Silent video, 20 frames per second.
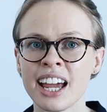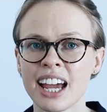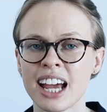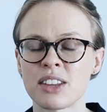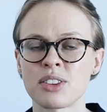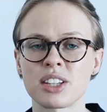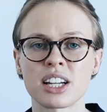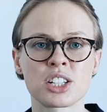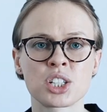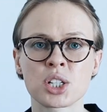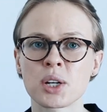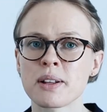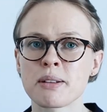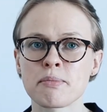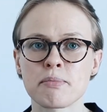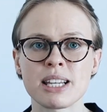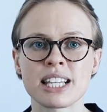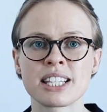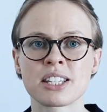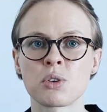And that
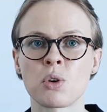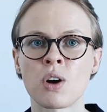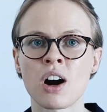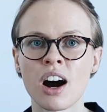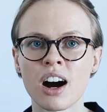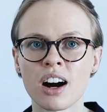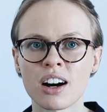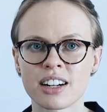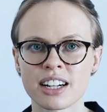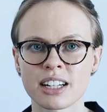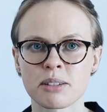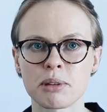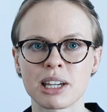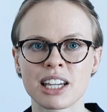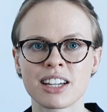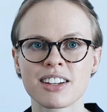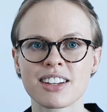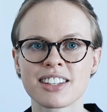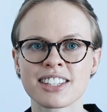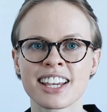shouldn't be so hard
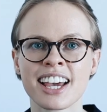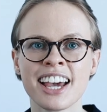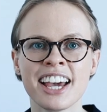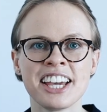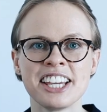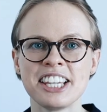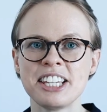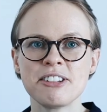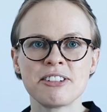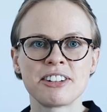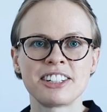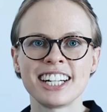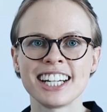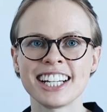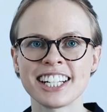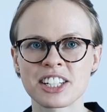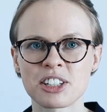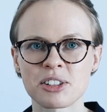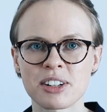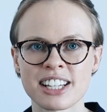because you are
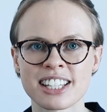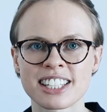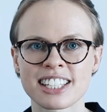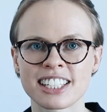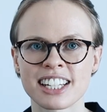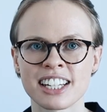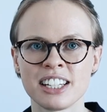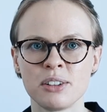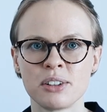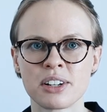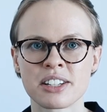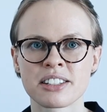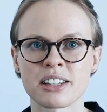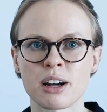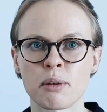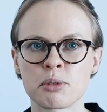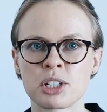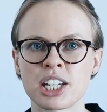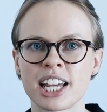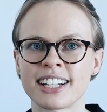interested in your
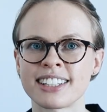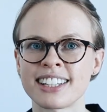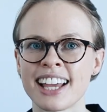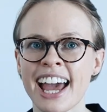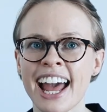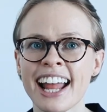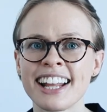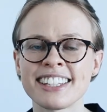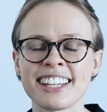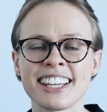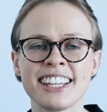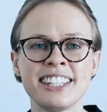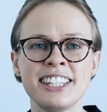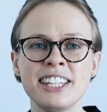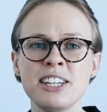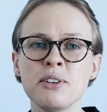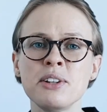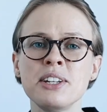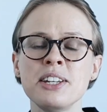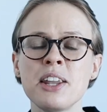subject and
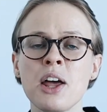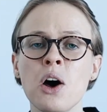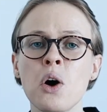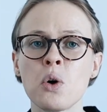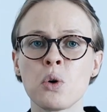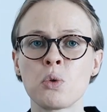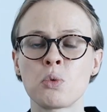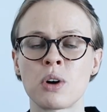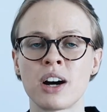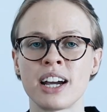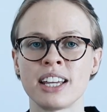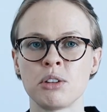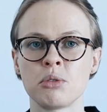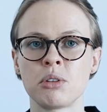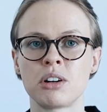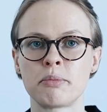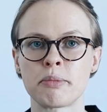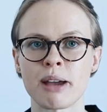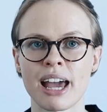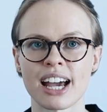you know why you
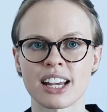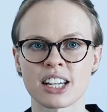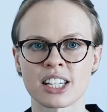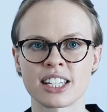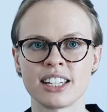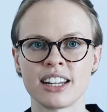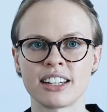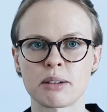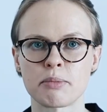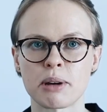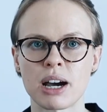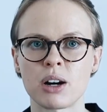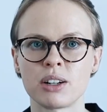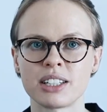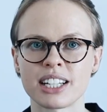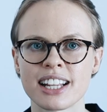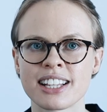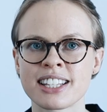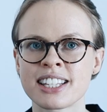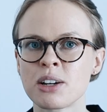are passionate
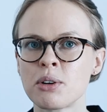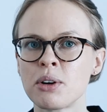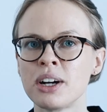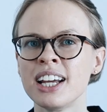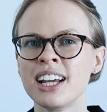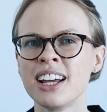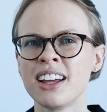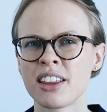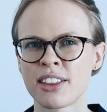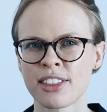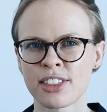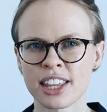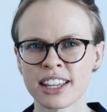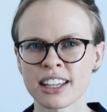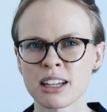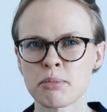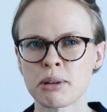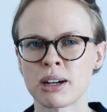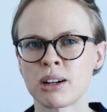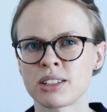about it. So think
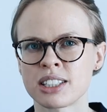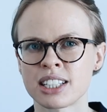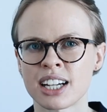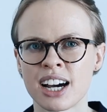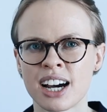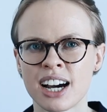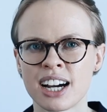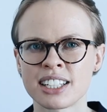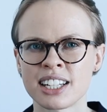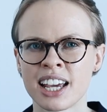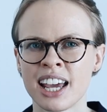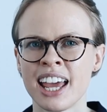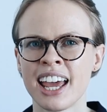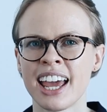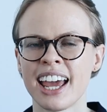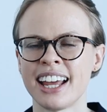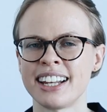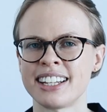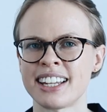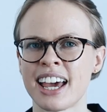about that
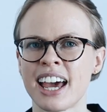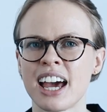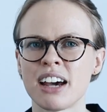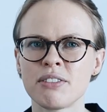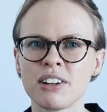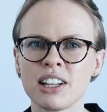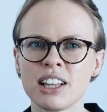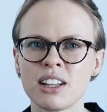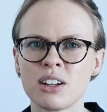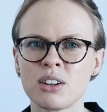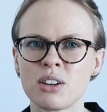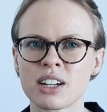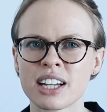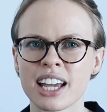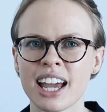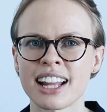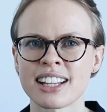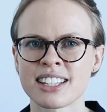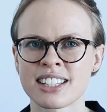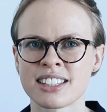and have a look
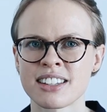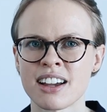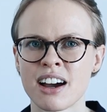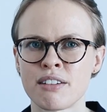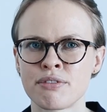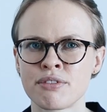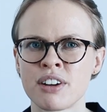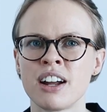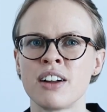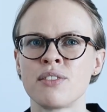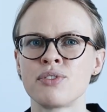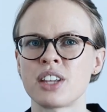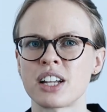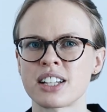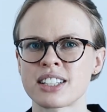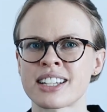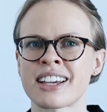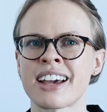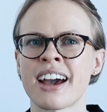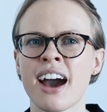at stuff
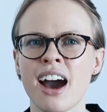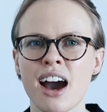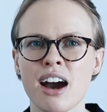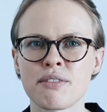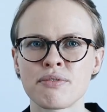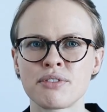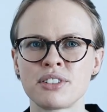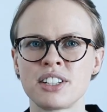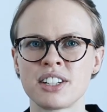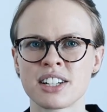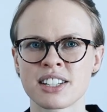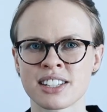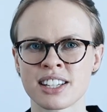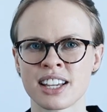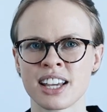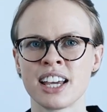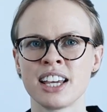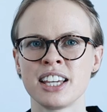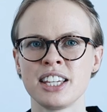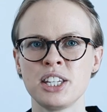that covers
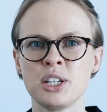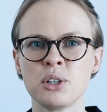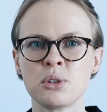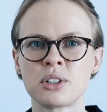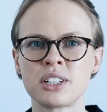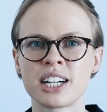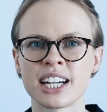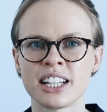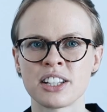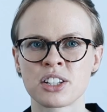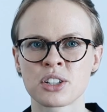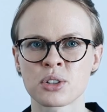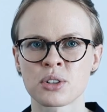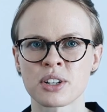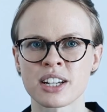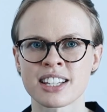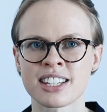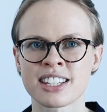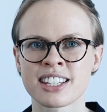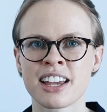your
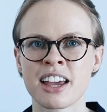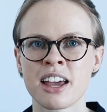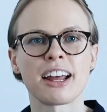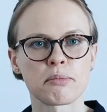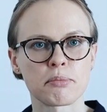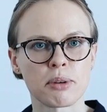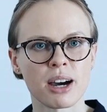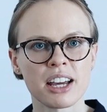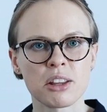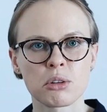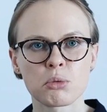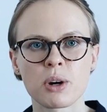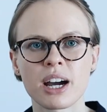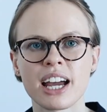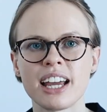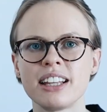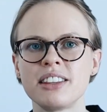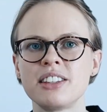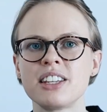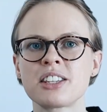interest. And by the
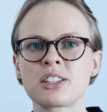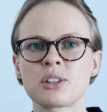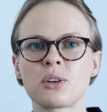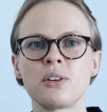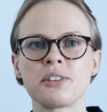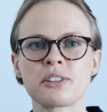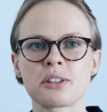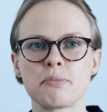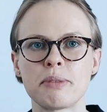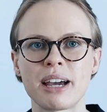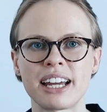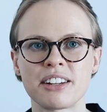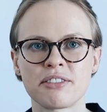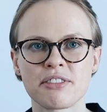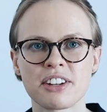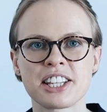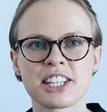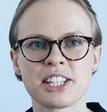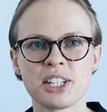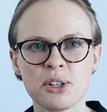way, this also
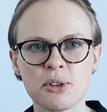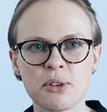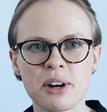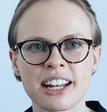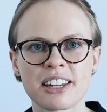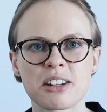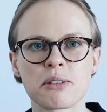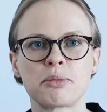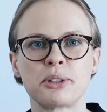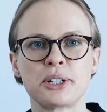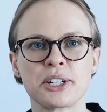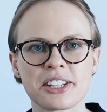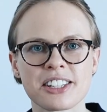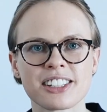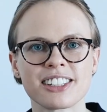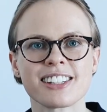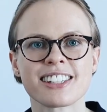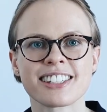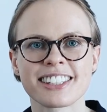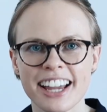benefits you and your
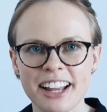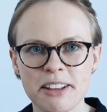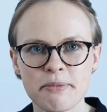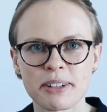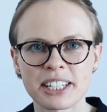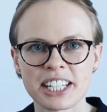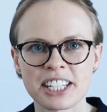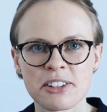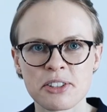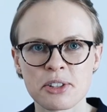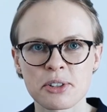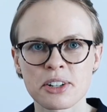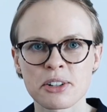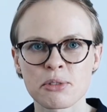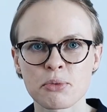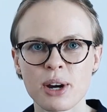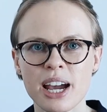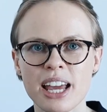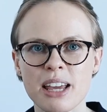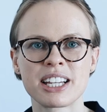personal statement in a
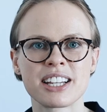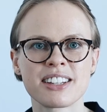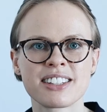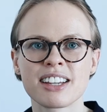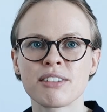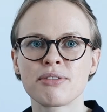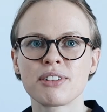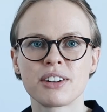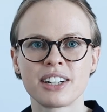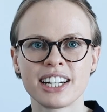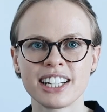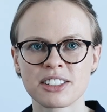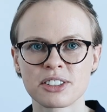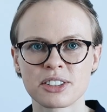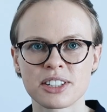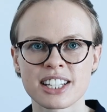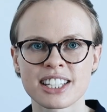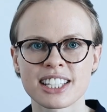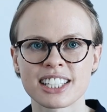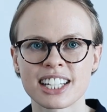certain way, because if you're
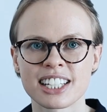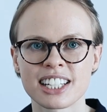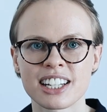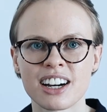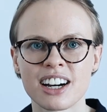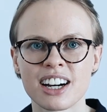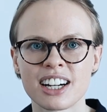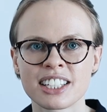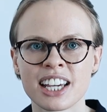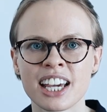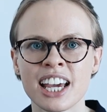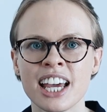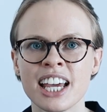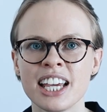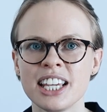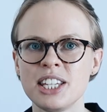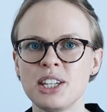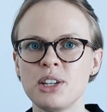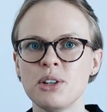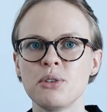interested in that,
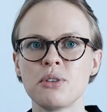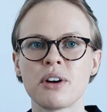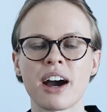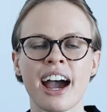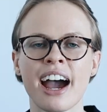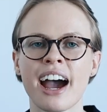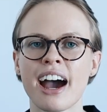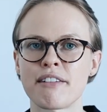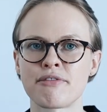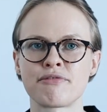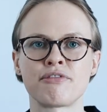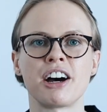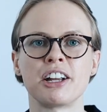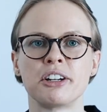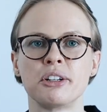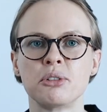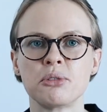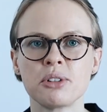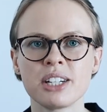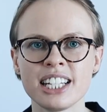you have
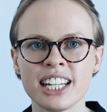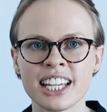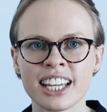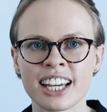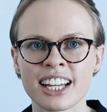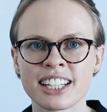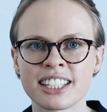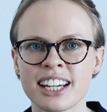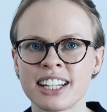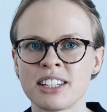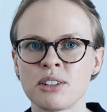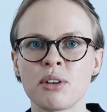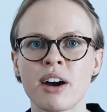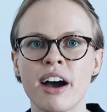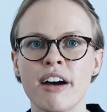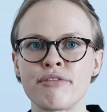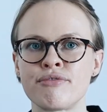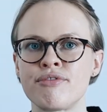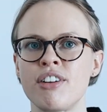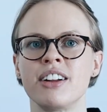fun reading it and you
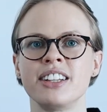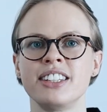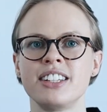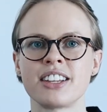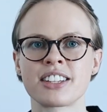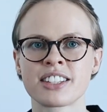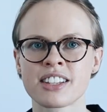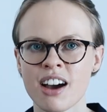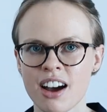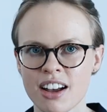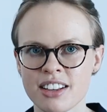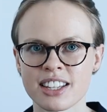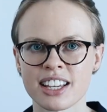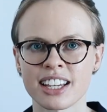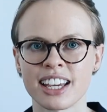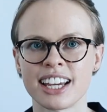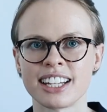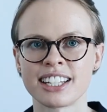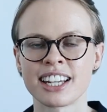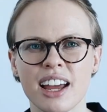have fun
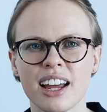discussing it.